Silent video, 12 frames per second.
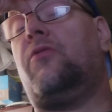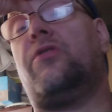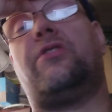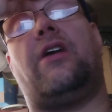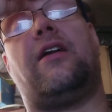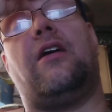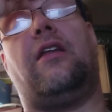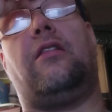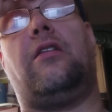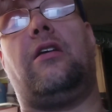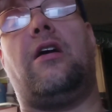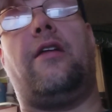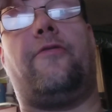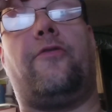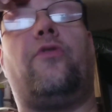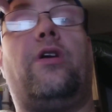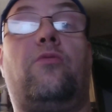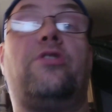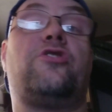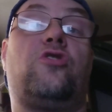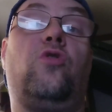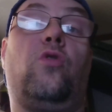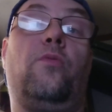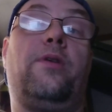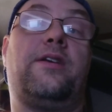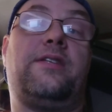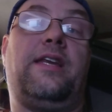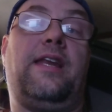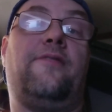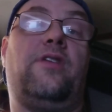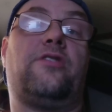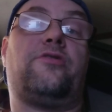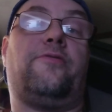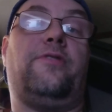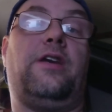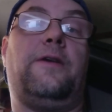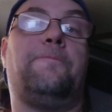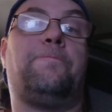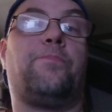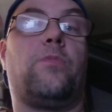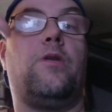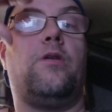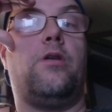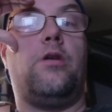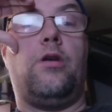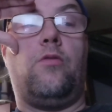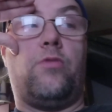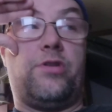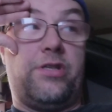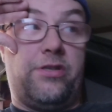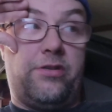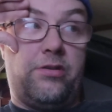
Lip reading: which I got it for free, which is cool because I didn't have an extra fee, what